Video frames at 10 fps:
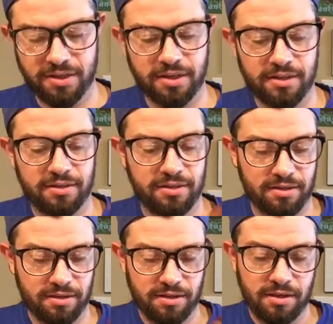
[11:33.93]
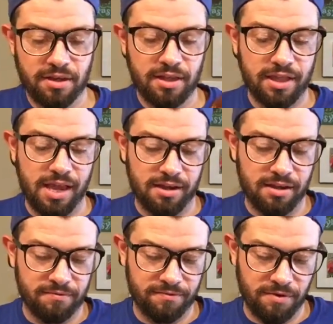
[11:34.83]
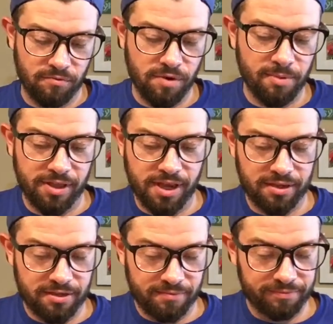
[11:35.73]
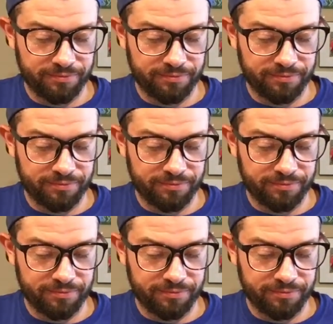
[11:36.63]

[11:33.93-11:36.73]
is lack of rubber legs.